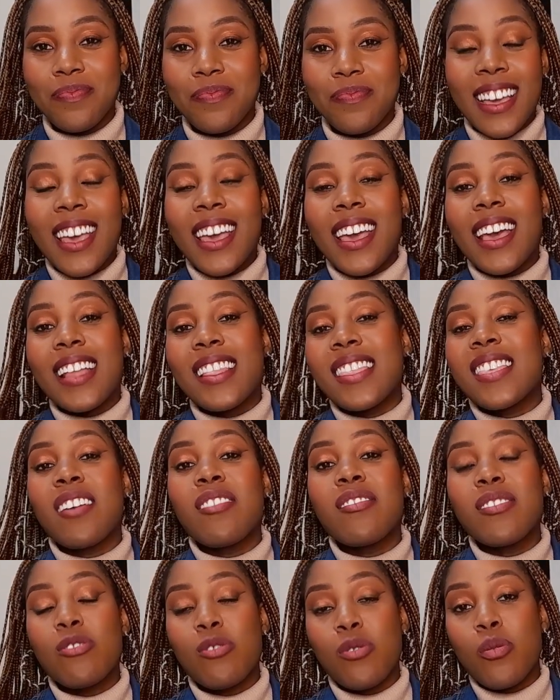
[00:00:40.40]
It
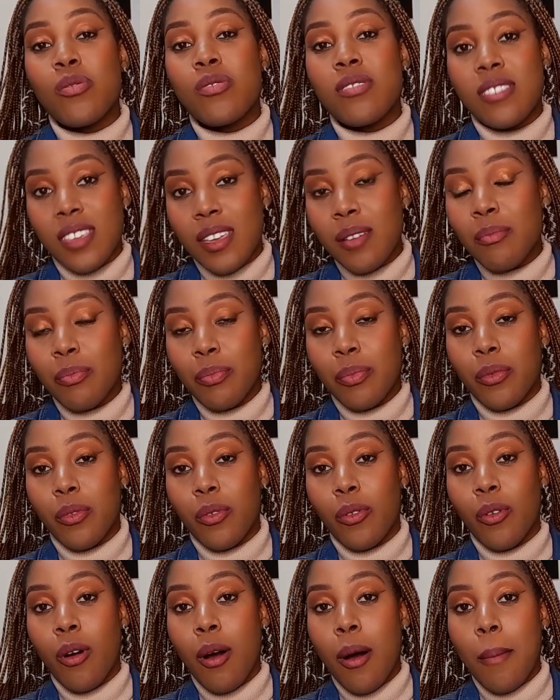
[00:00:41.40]
sounds so
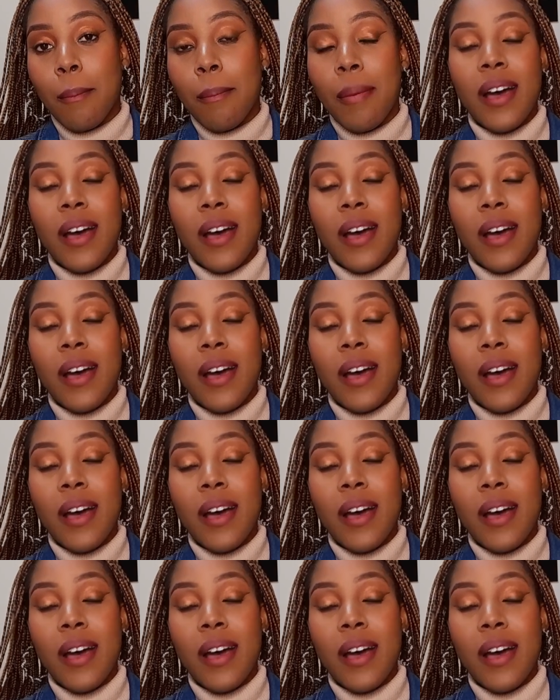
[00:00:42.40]
simple,